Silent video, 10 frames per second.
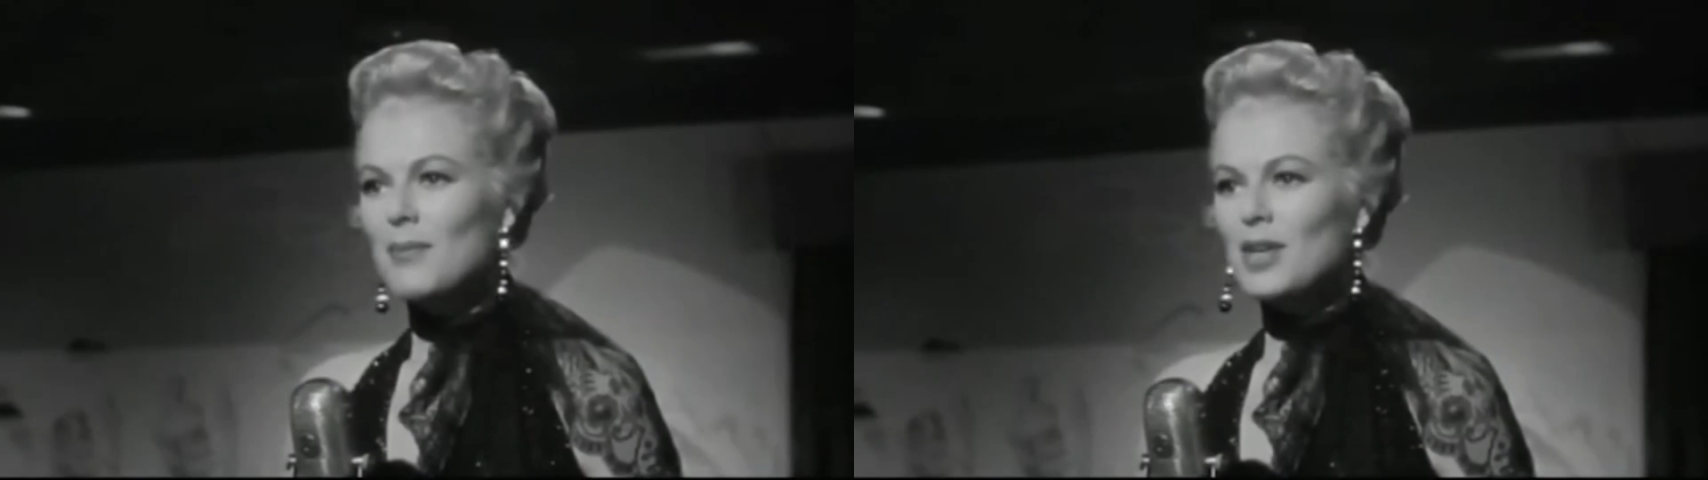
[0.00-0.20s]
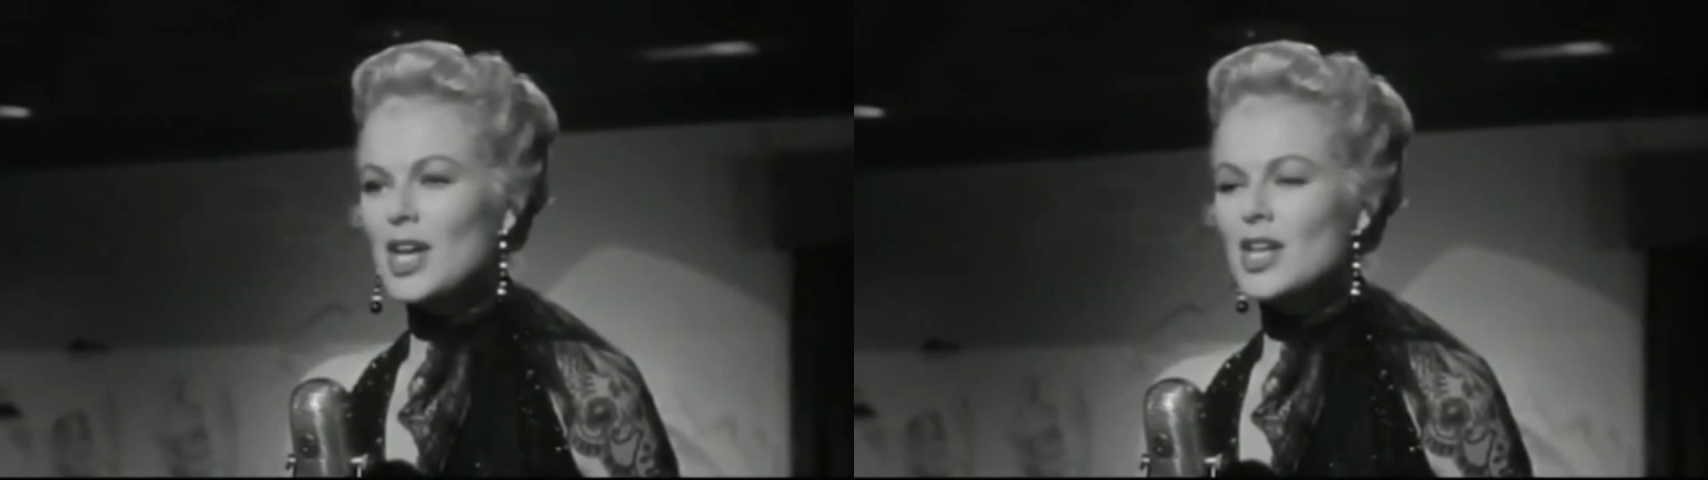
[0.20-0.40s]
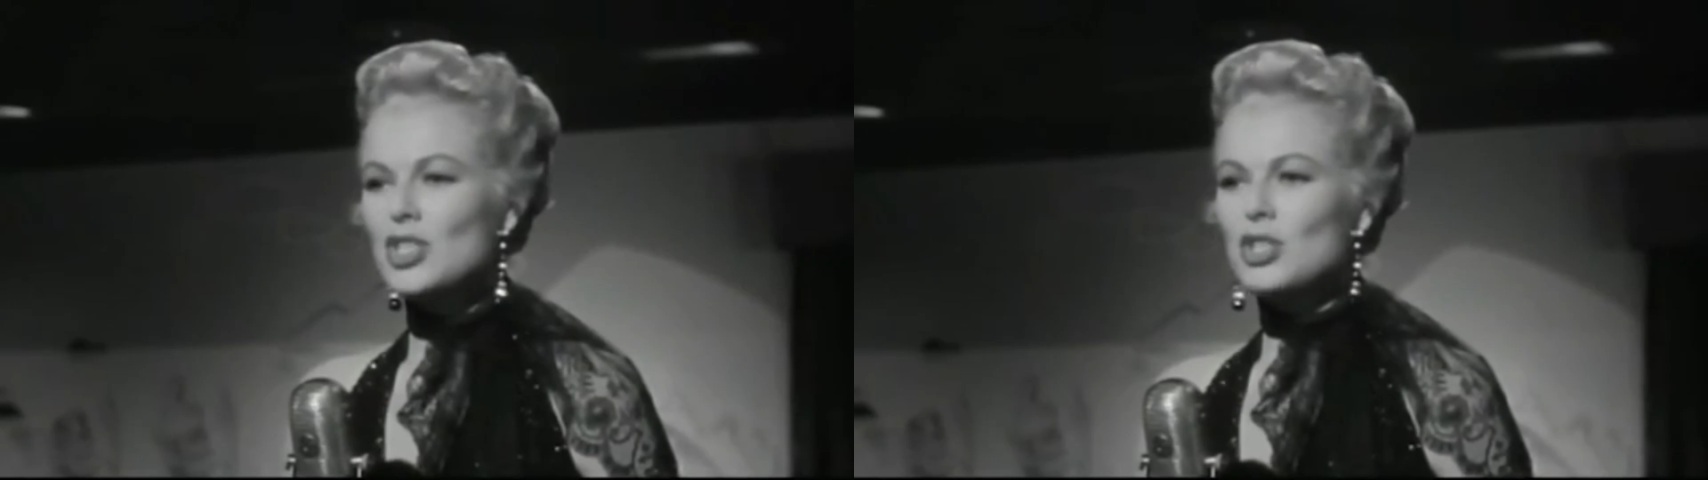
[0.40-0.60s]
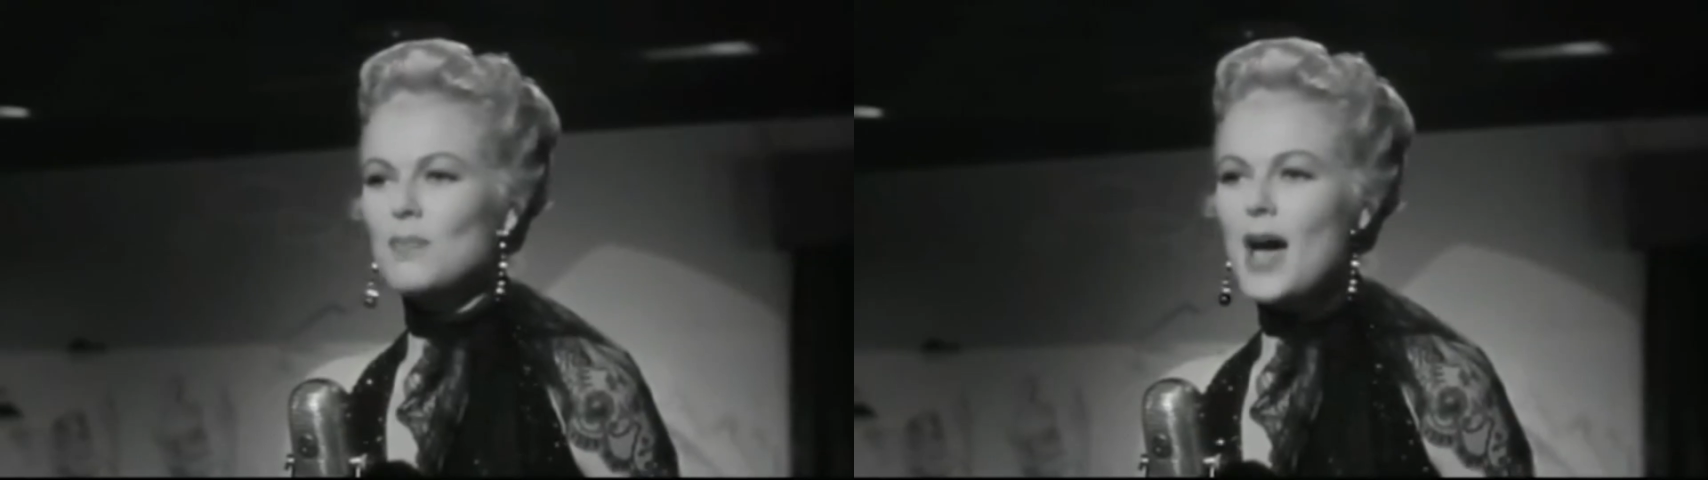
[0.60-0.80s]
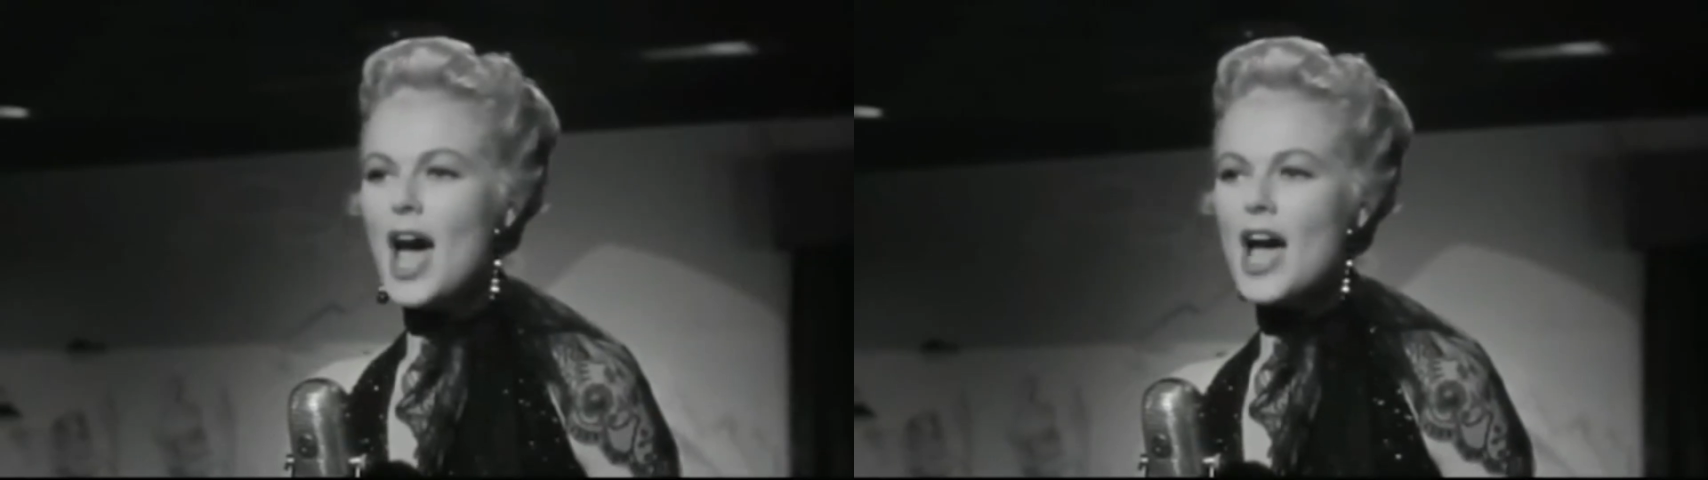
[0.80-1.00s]
brought
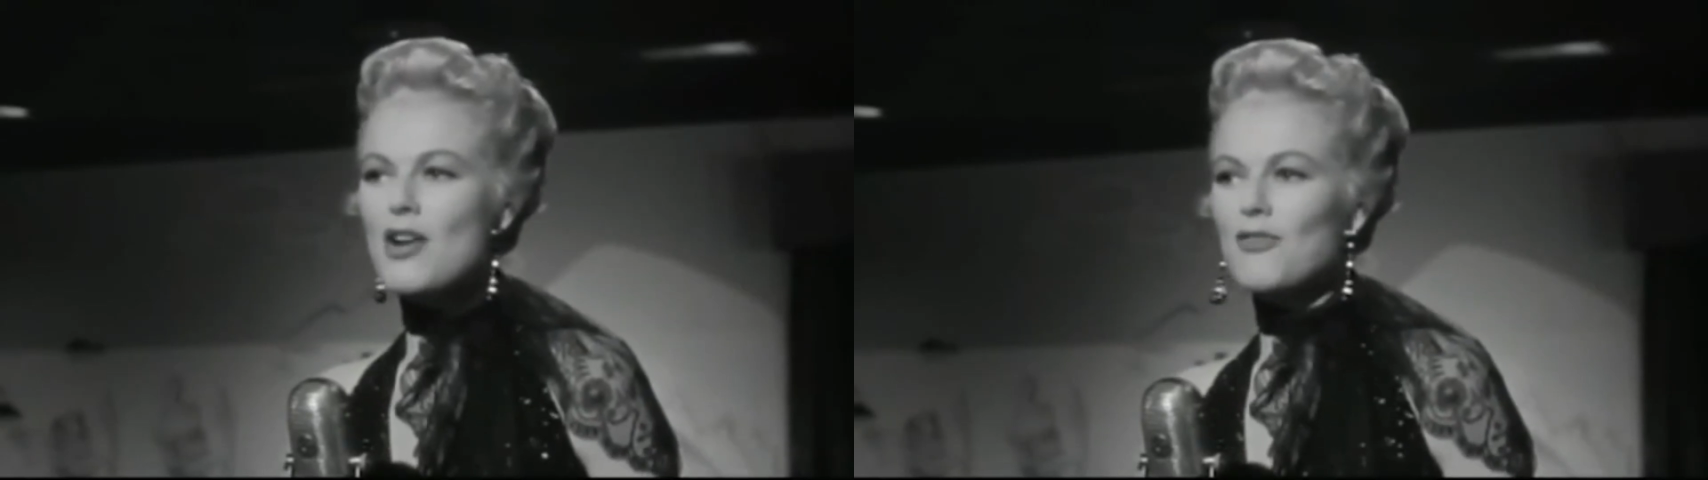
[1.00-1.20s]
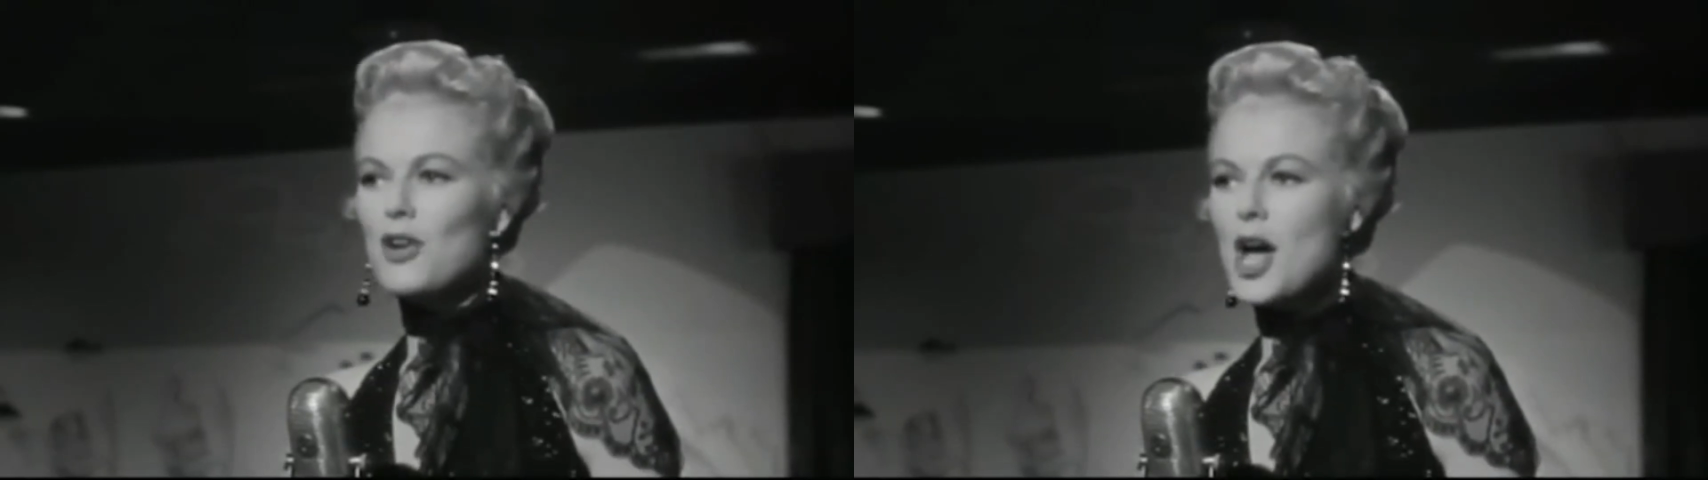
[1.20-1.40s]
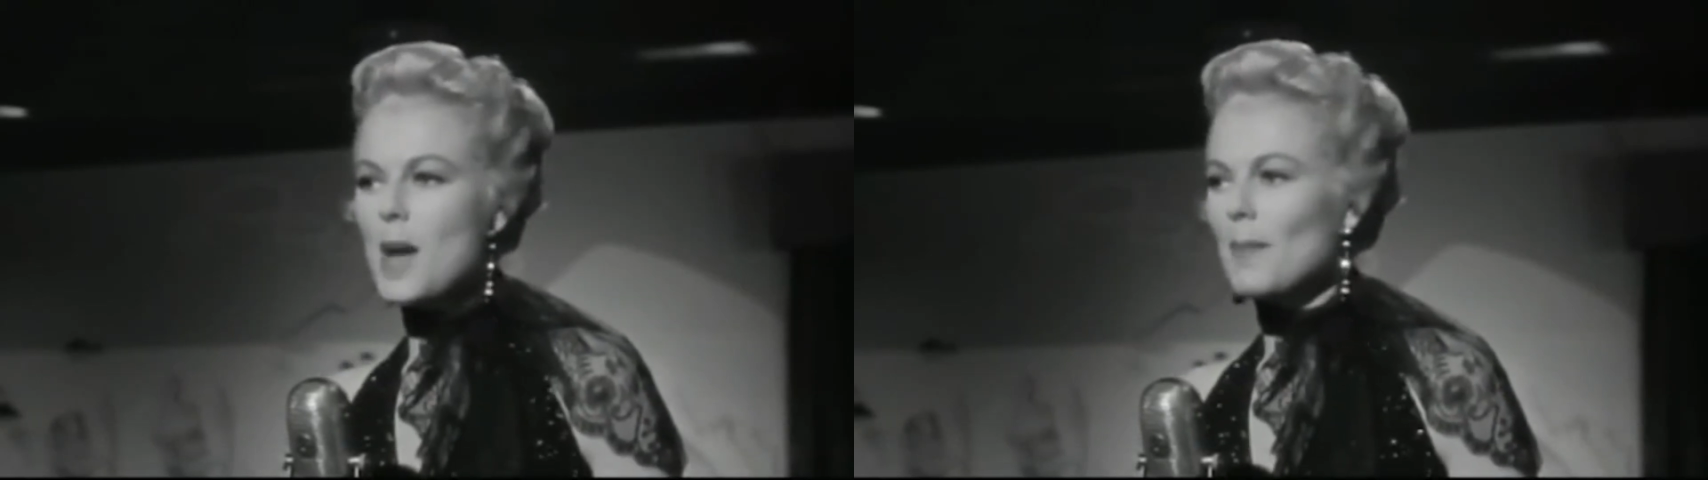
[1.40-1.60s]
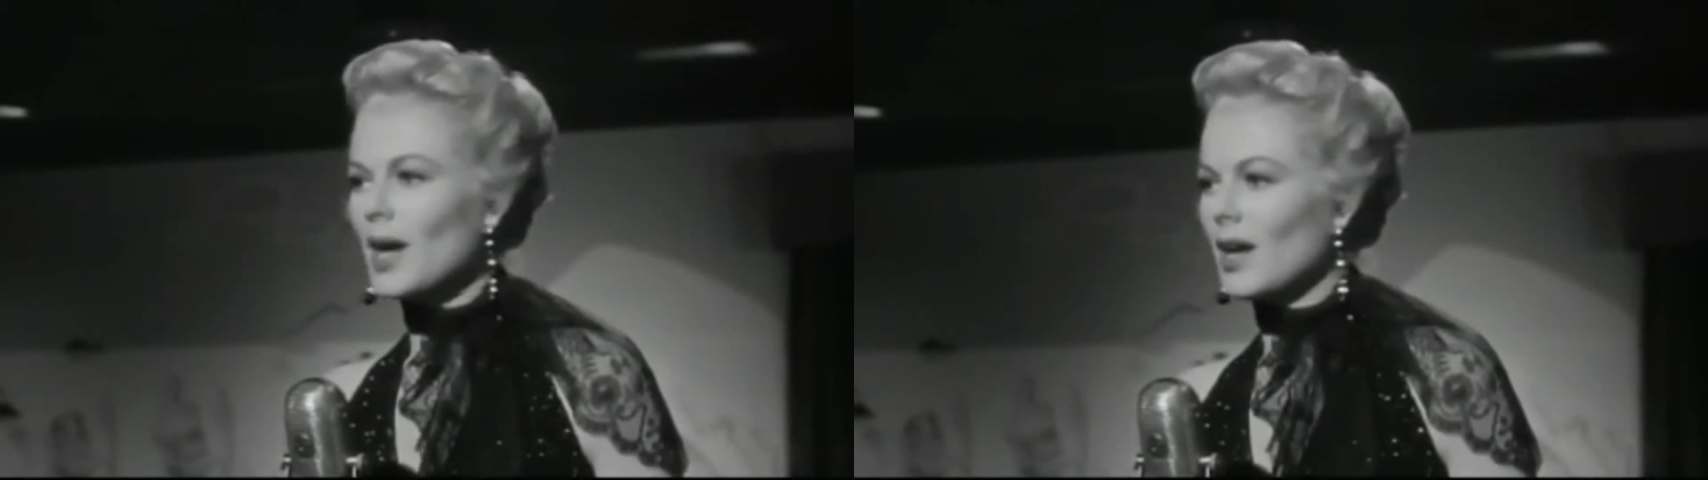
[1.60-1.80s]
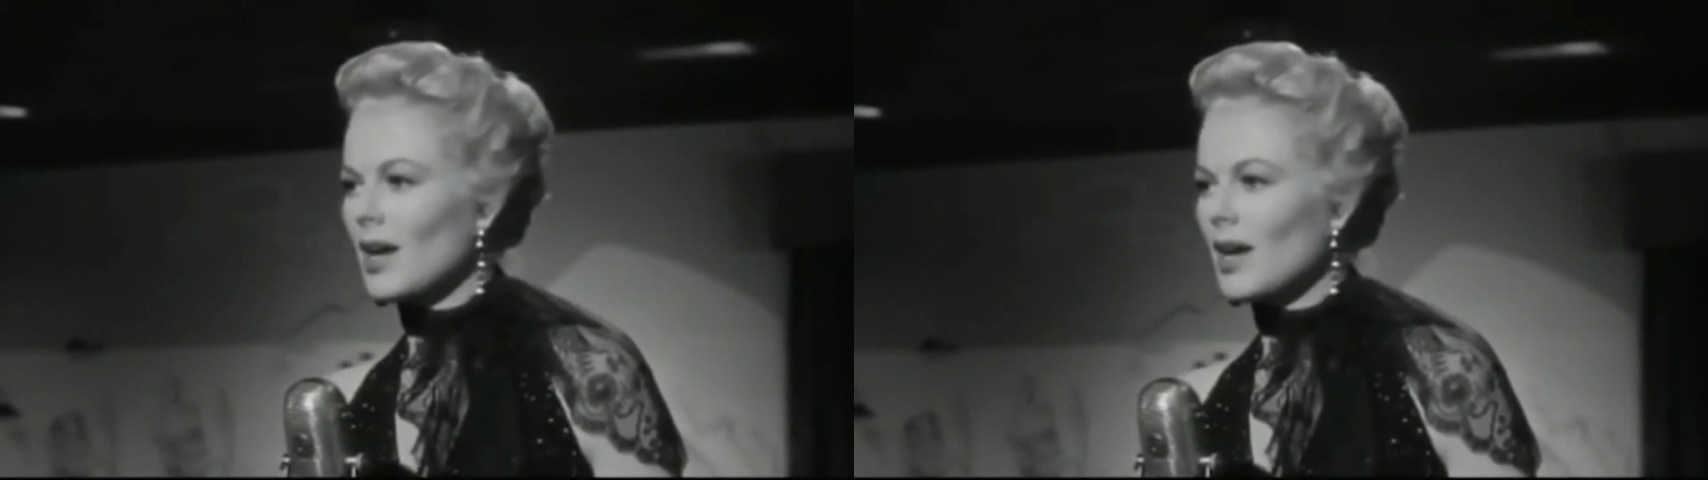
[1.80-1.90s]
together a cast of rising